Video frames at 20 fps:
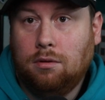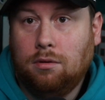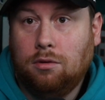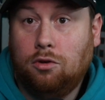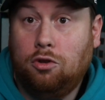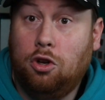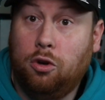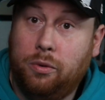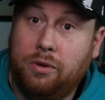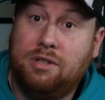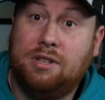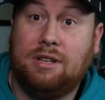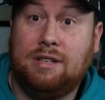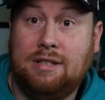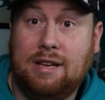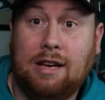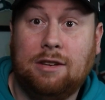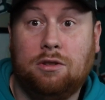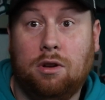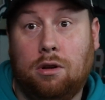Tua's
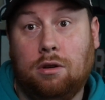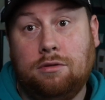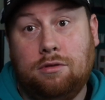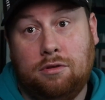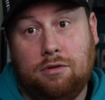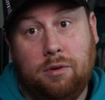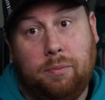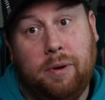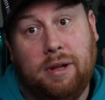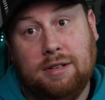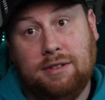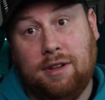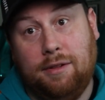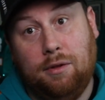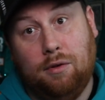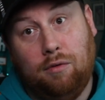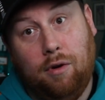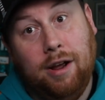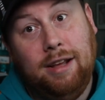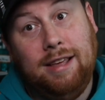success also depends on
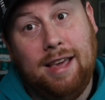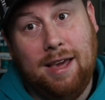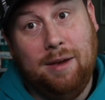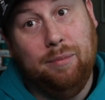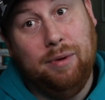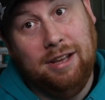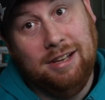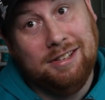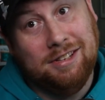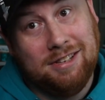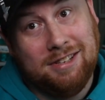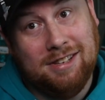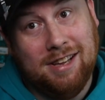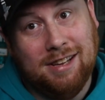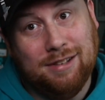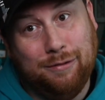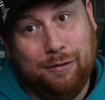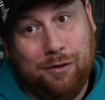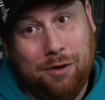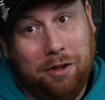the run game being
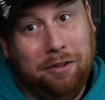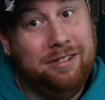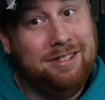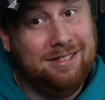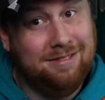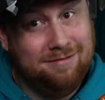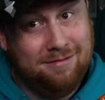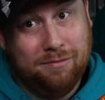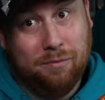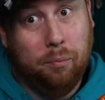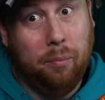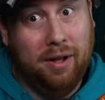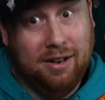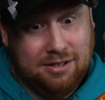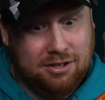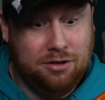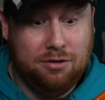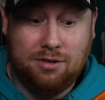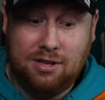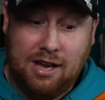successful. But
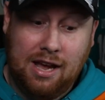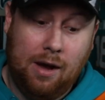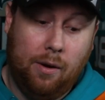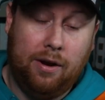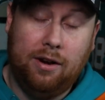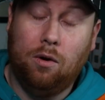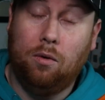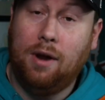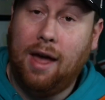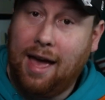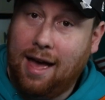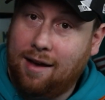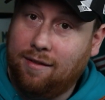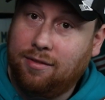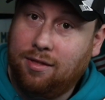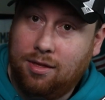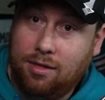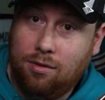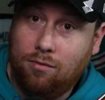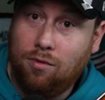do you see how I don't have
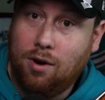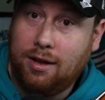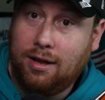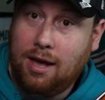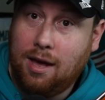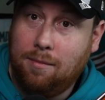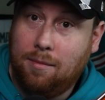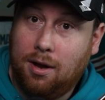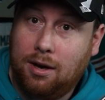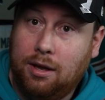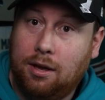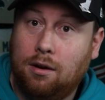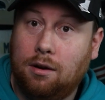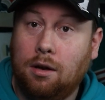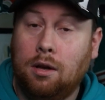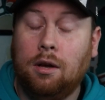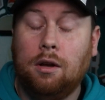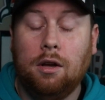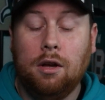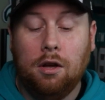the run game on here?
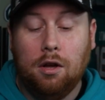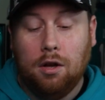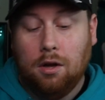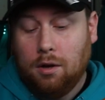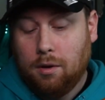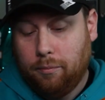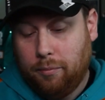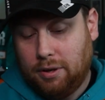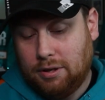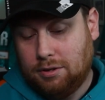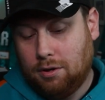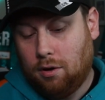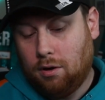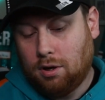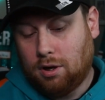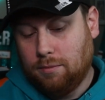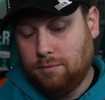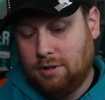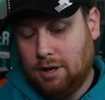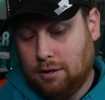Because it all
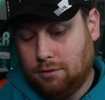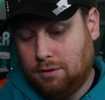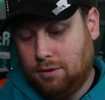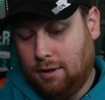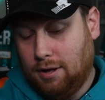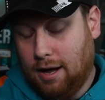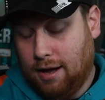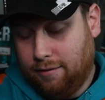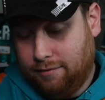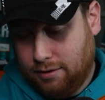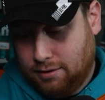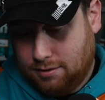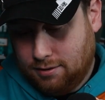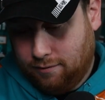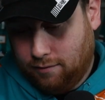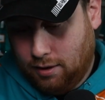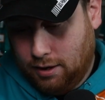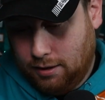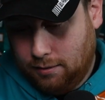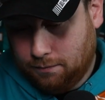comes down to the offensive
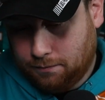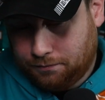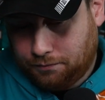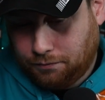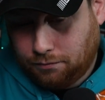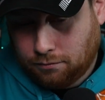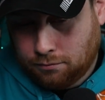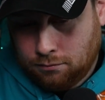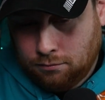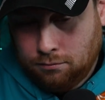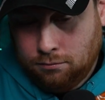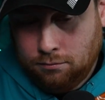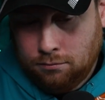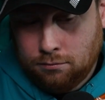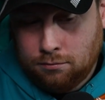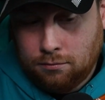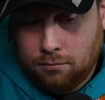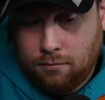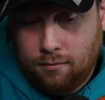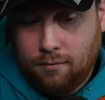line.
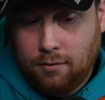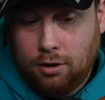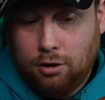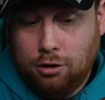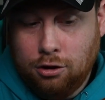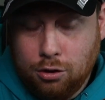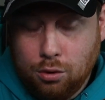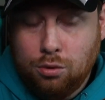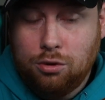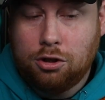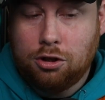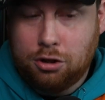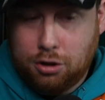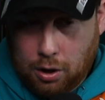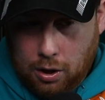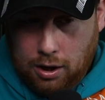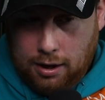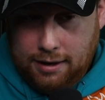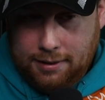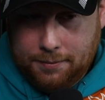You
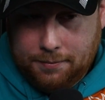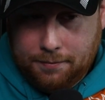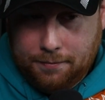saw it